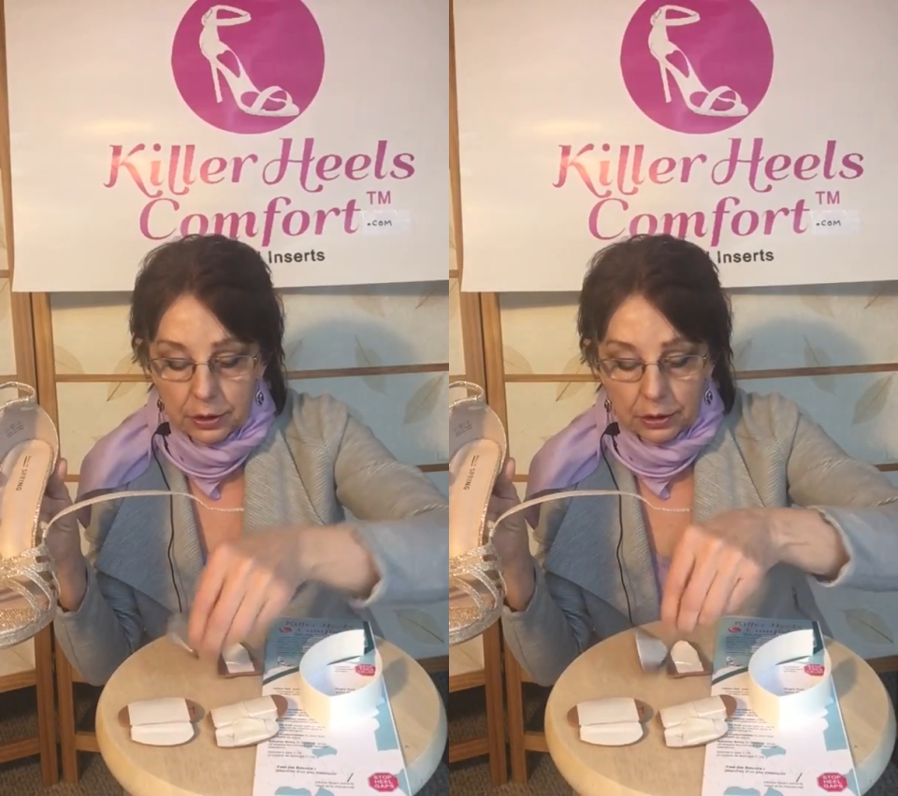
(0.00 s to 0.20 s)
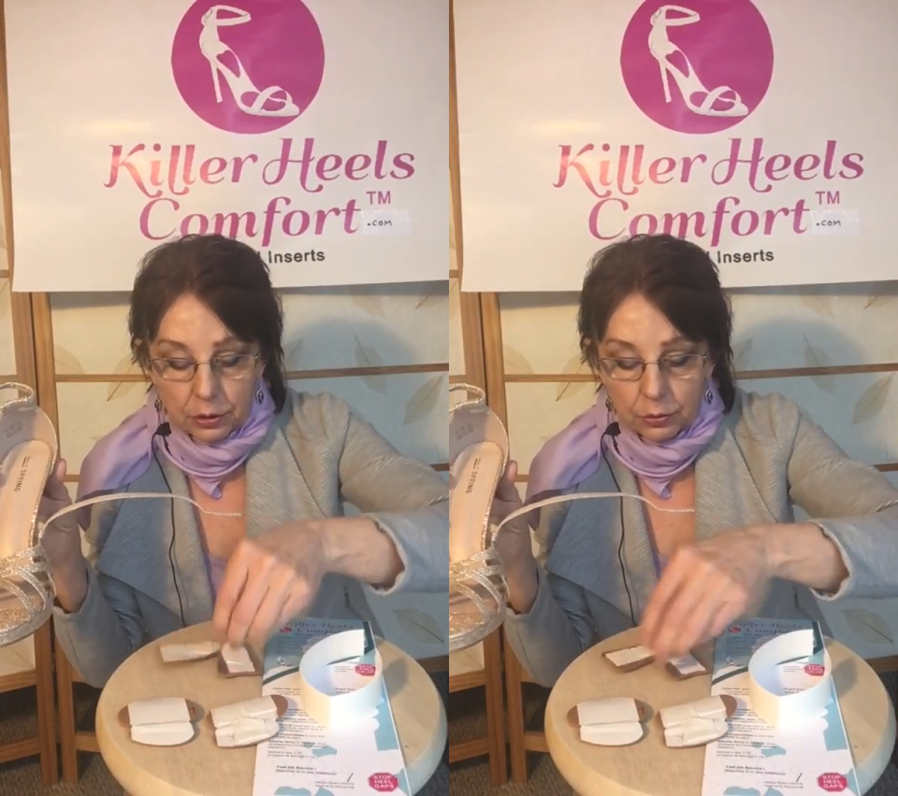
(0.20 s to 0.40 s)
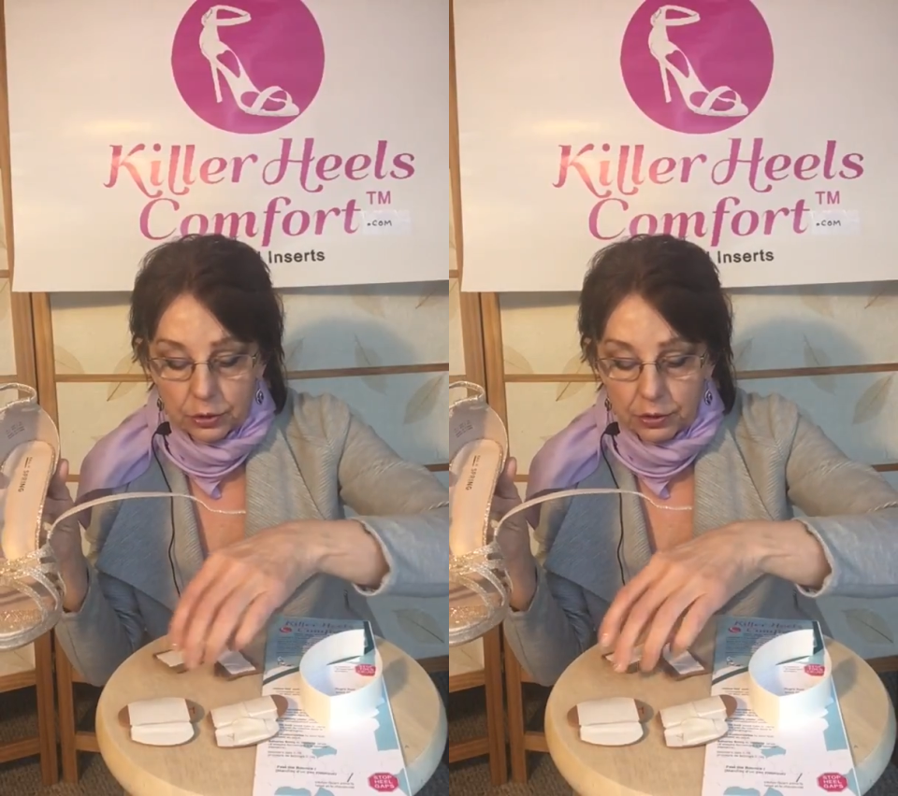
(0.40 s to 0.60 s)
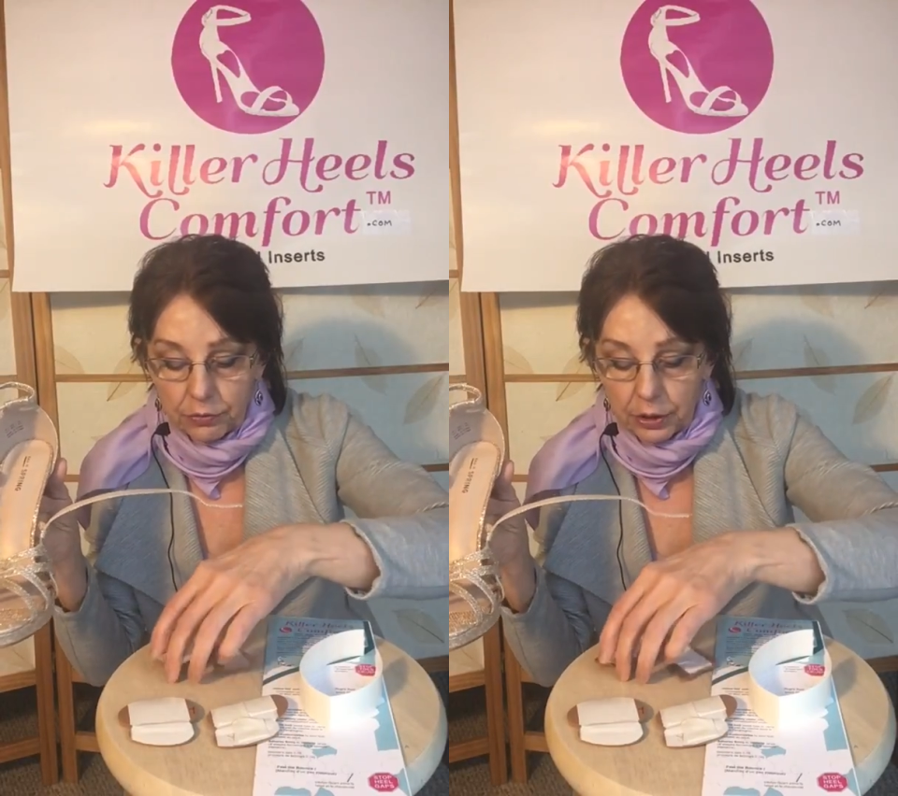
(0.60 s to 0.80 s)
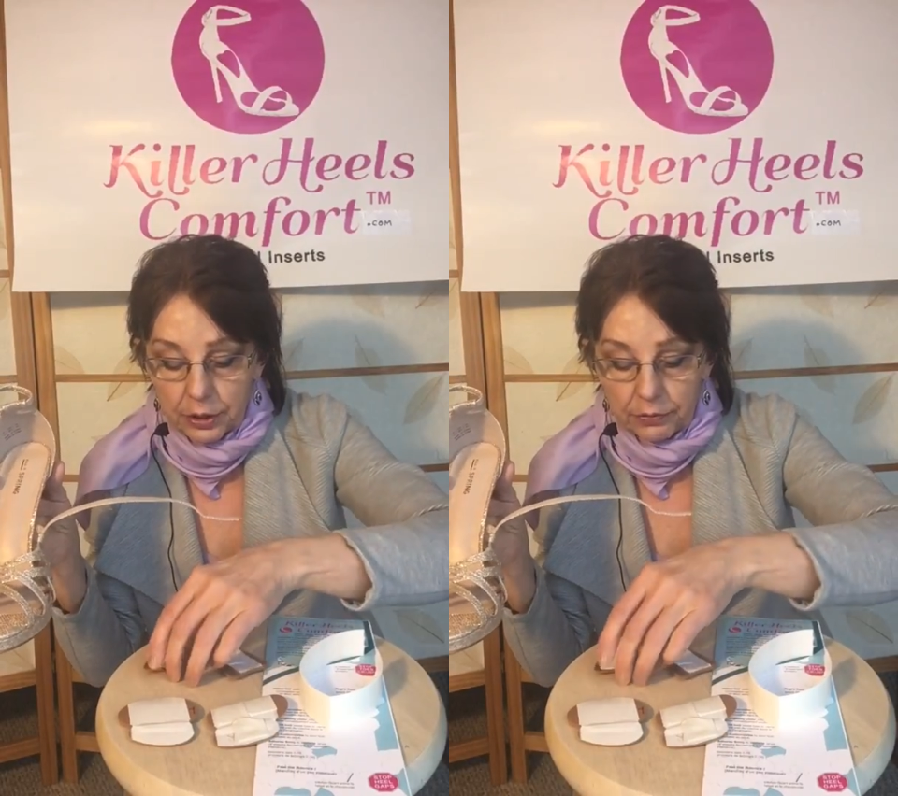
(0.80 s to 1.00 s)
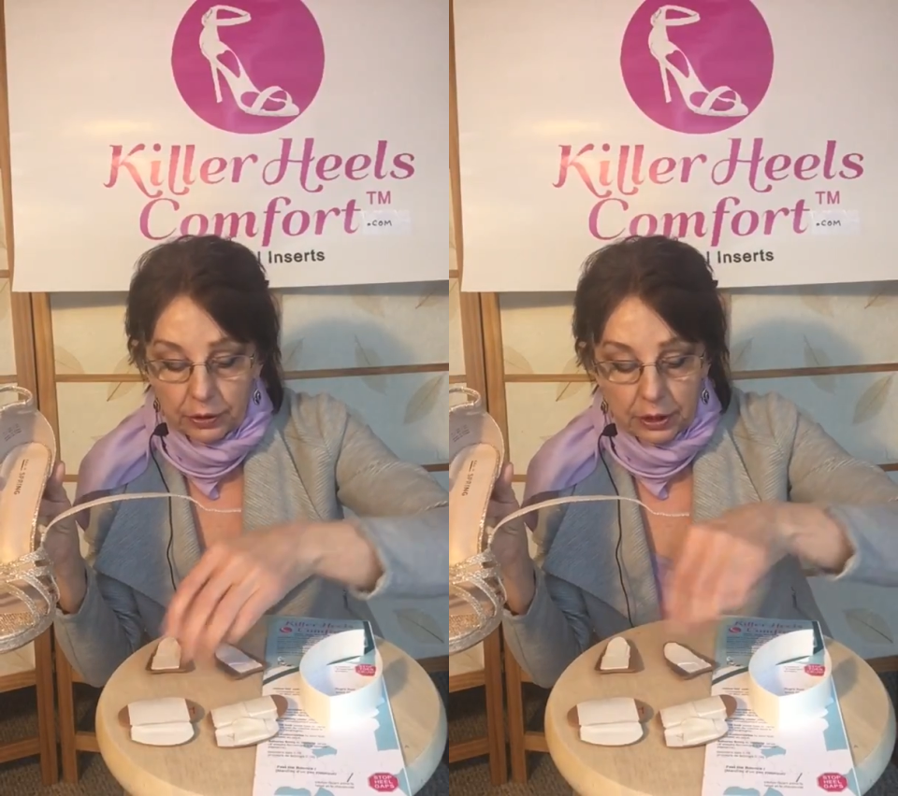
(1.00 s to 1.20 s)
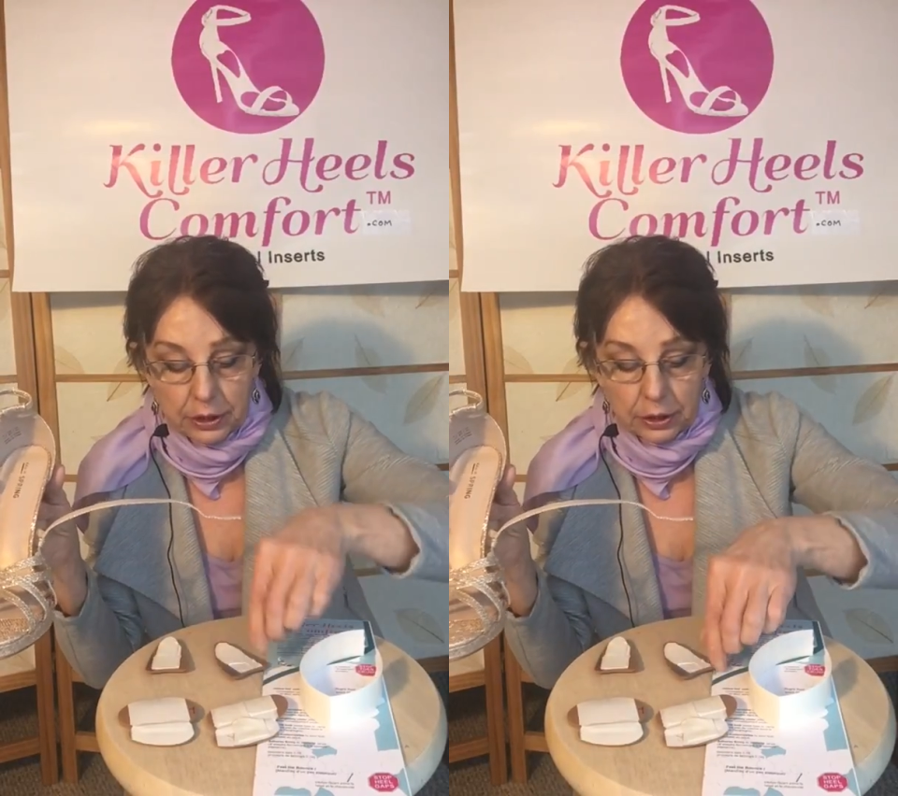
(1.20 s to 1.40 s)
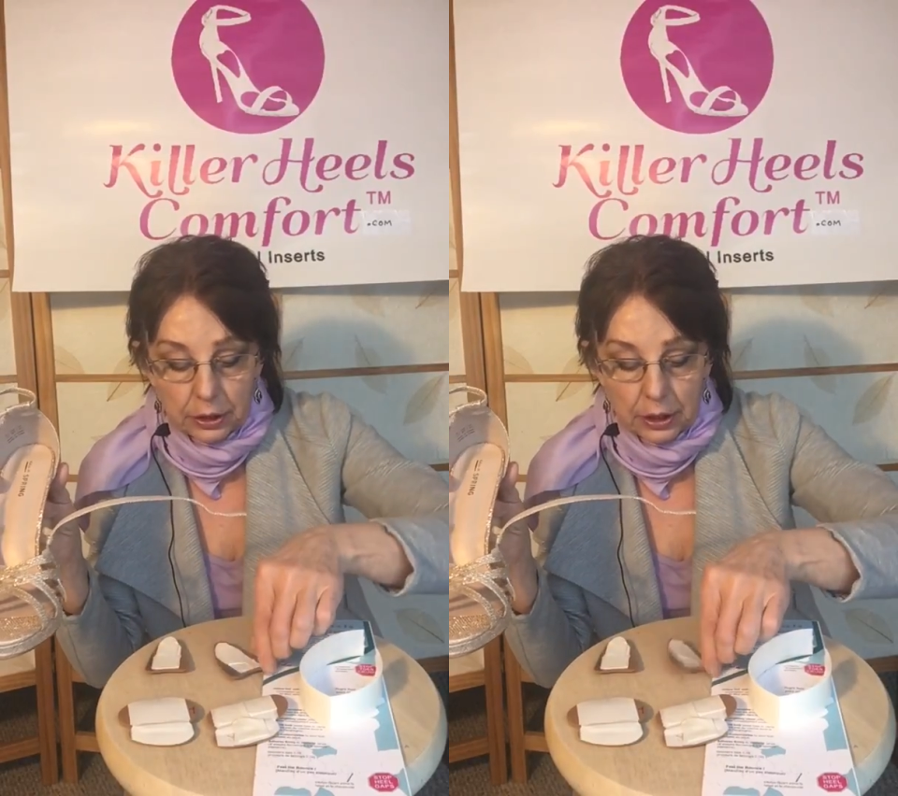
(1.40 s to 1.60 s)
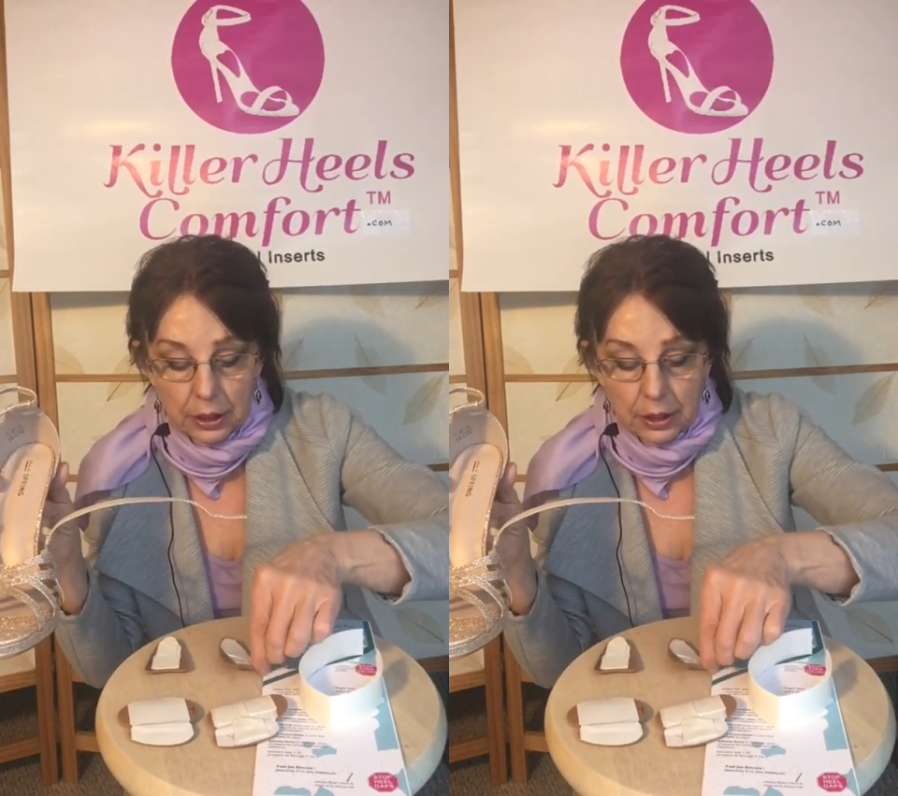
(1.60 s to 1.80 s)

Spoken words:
It goes in front of the heel,